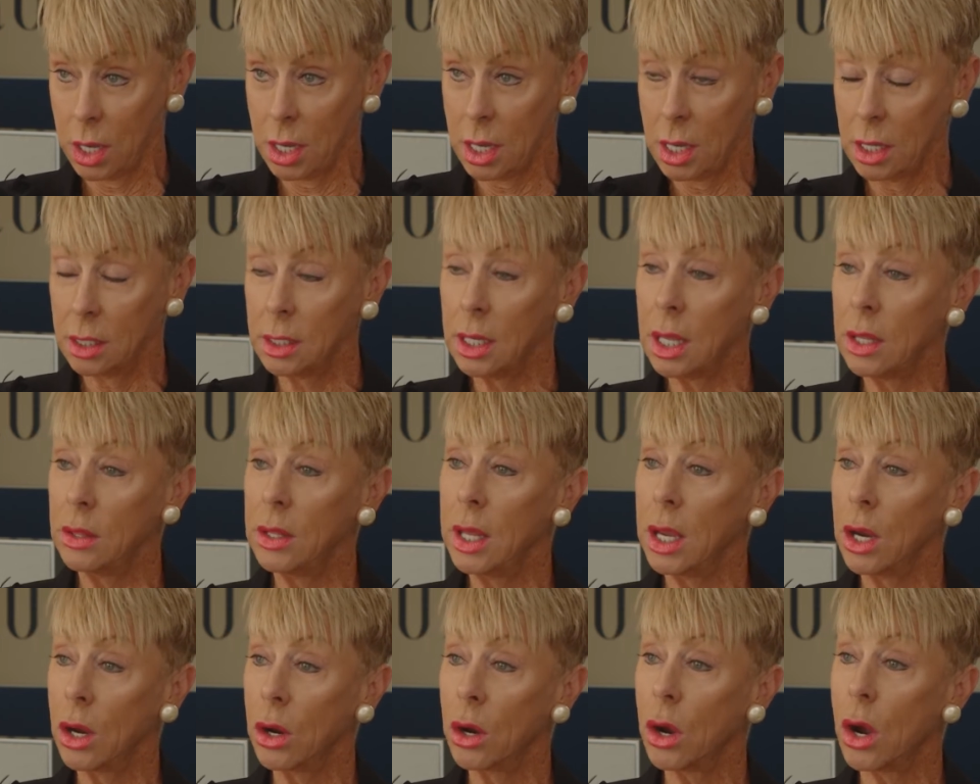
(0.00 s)
that
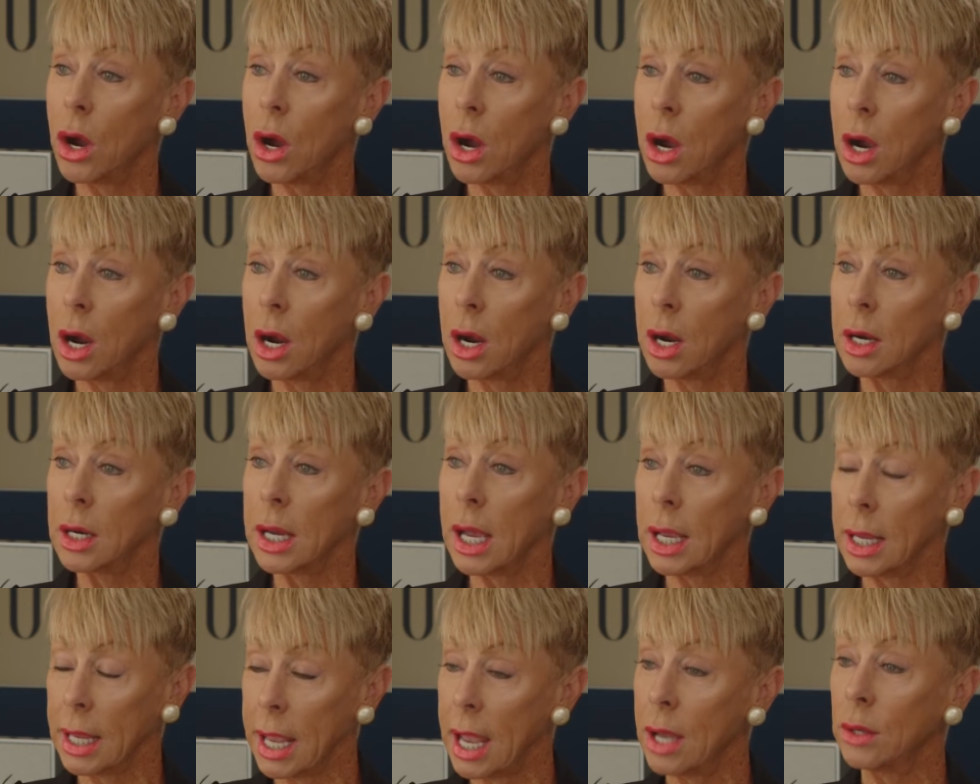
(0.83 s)
there are
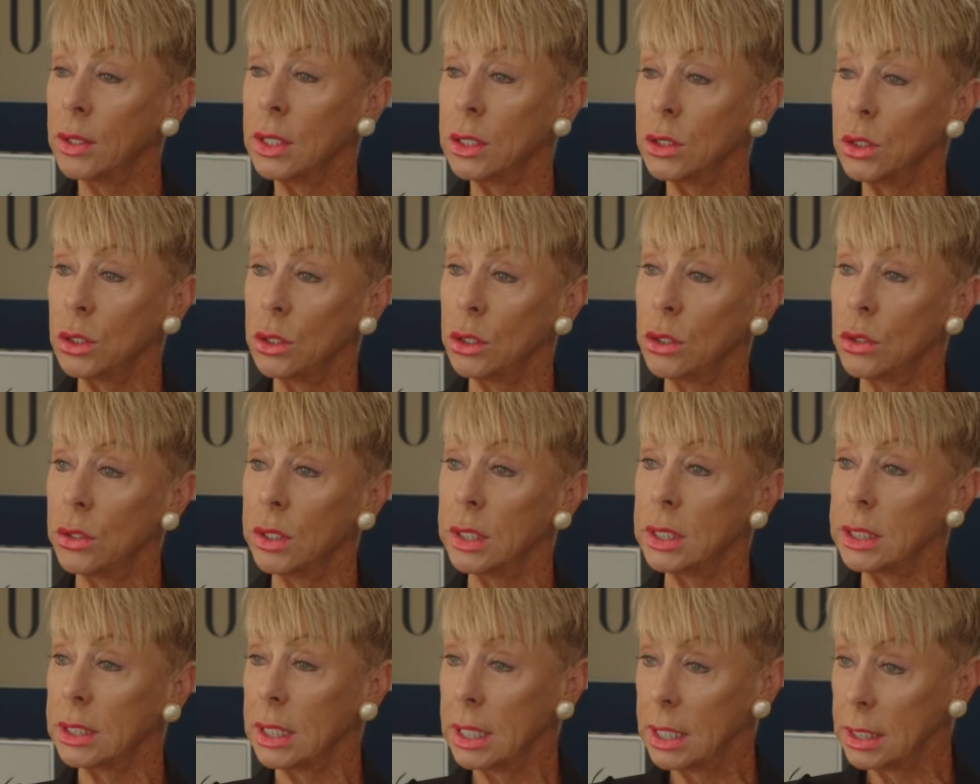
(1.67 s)
accounting
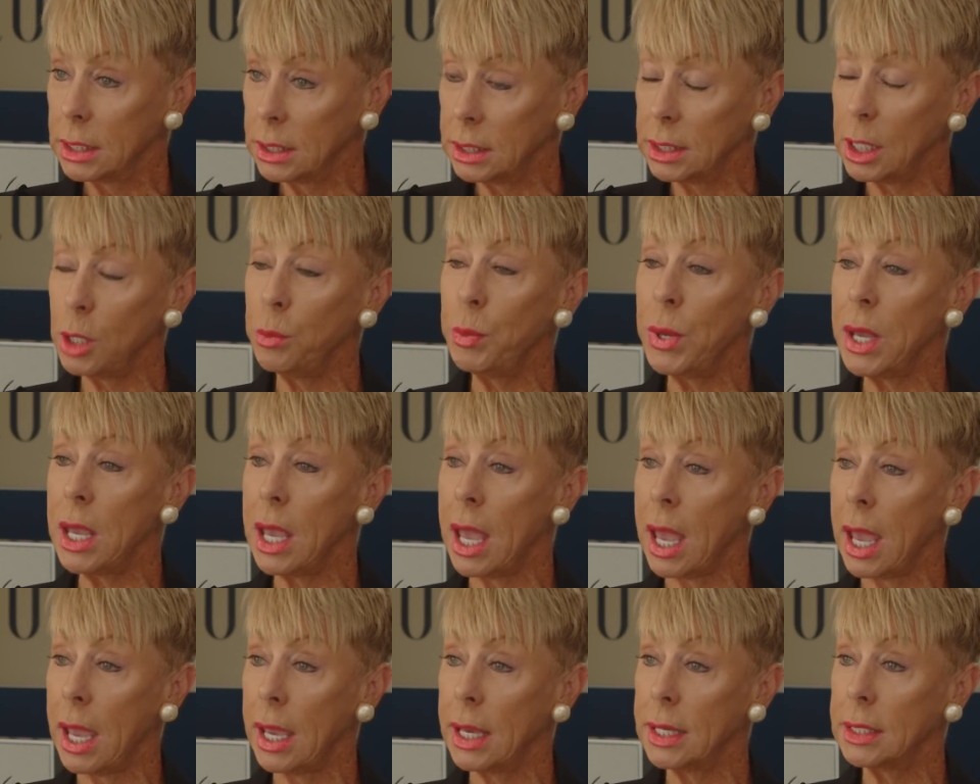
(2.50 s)
students,
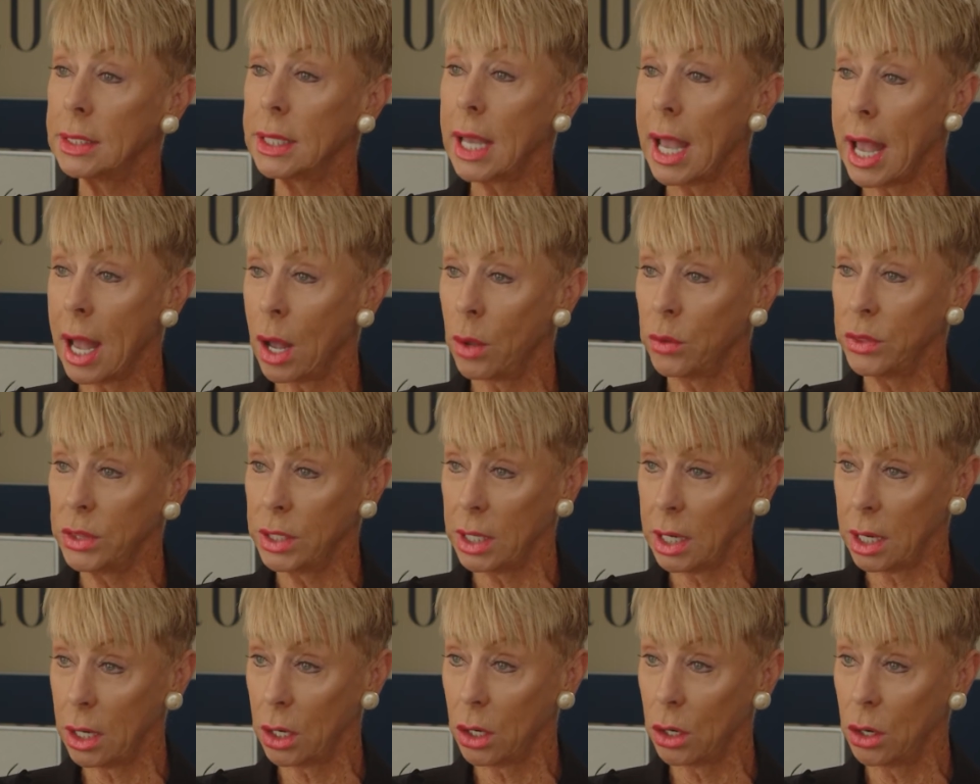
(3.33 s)
CPAs out
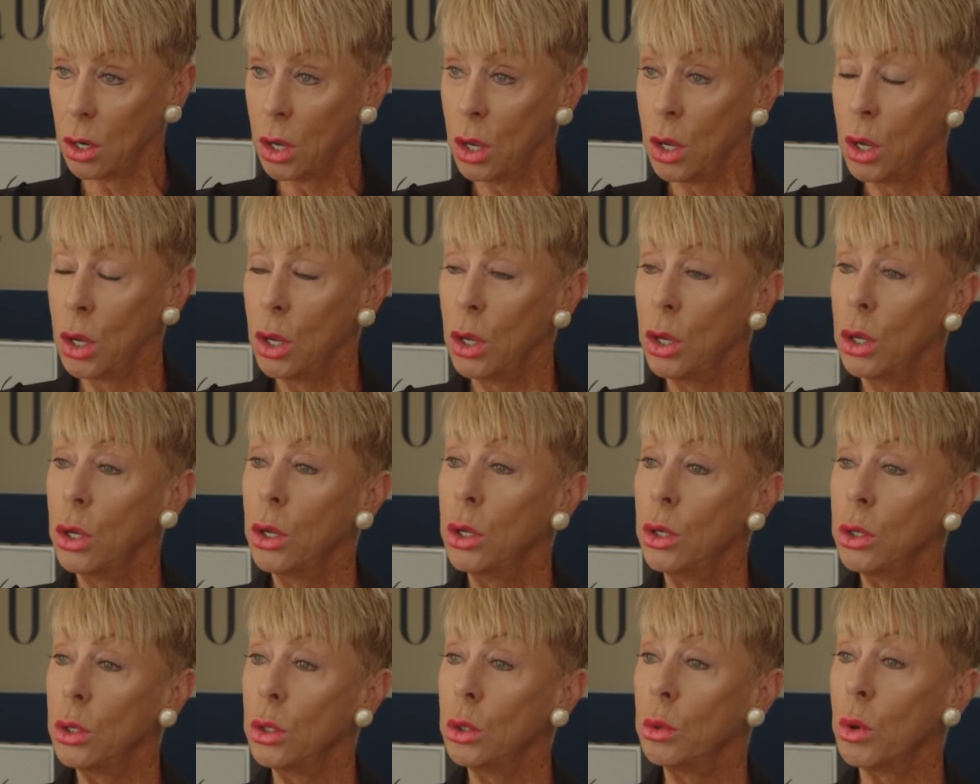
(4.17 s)
there
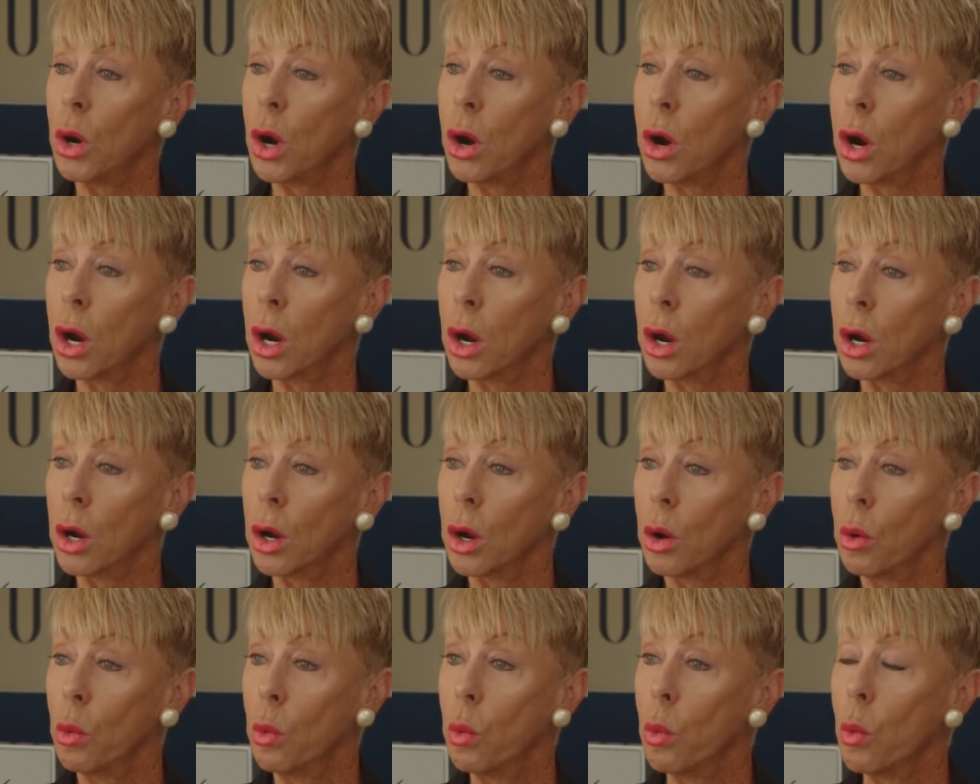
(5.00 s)
who are
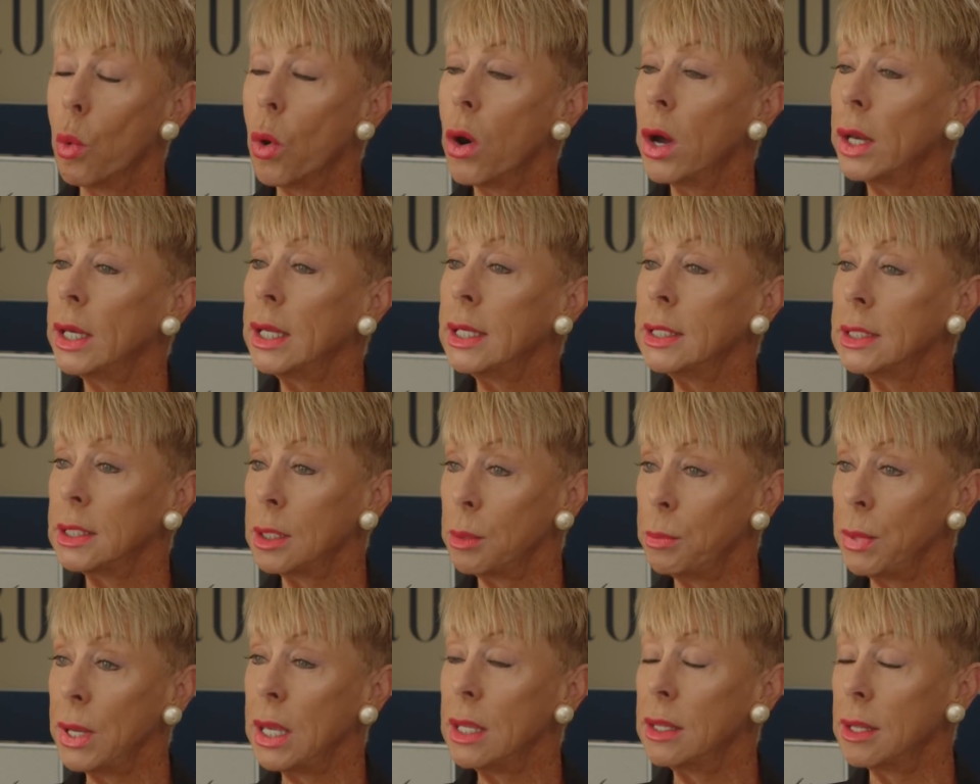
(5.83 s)
wanting to
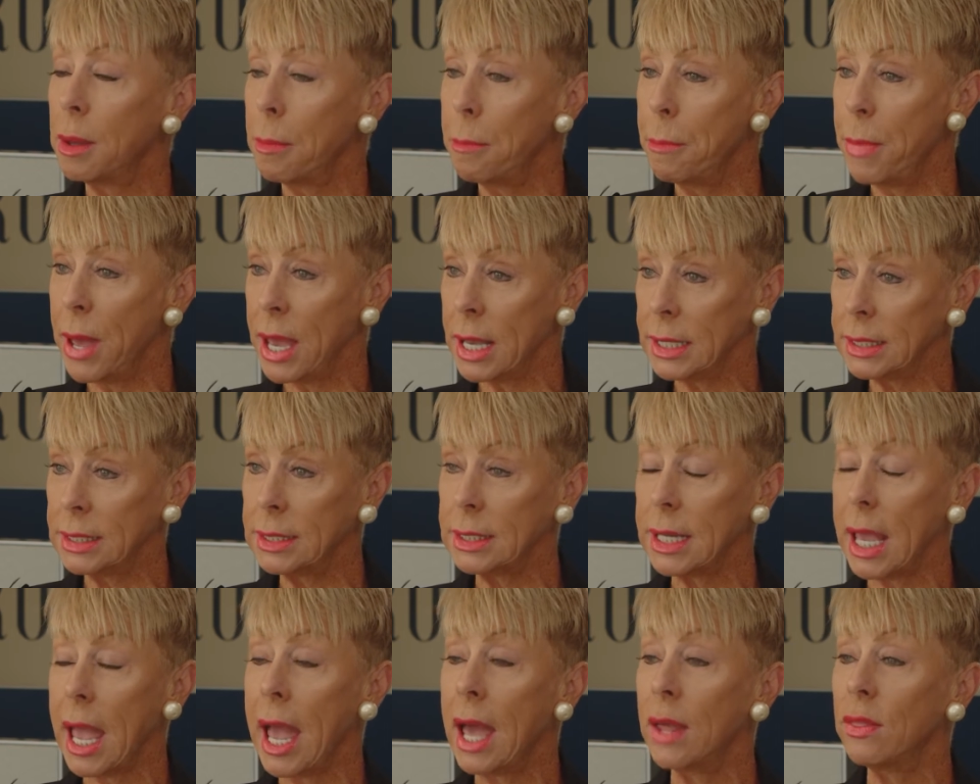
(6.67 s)
be the
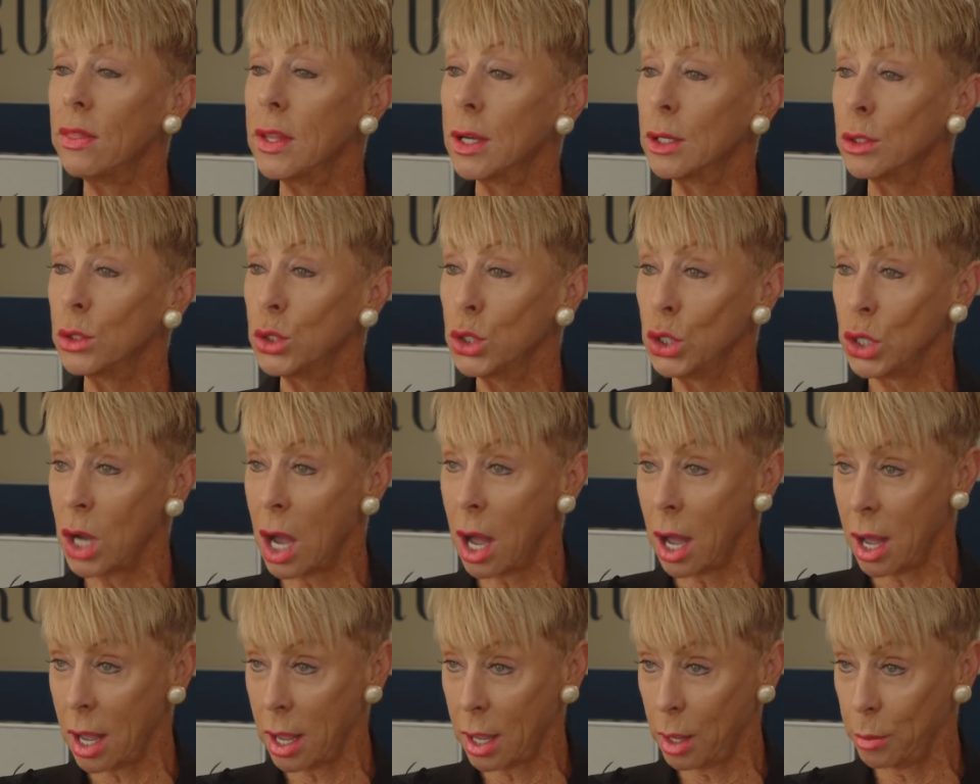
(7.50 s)
best at their
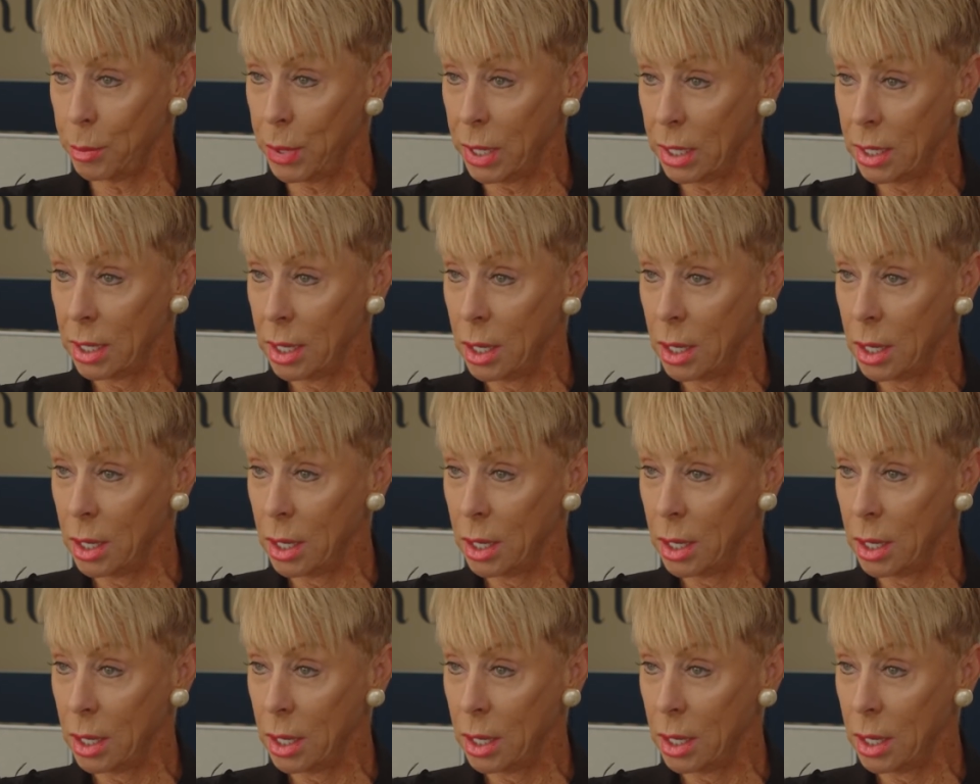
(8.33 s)
job,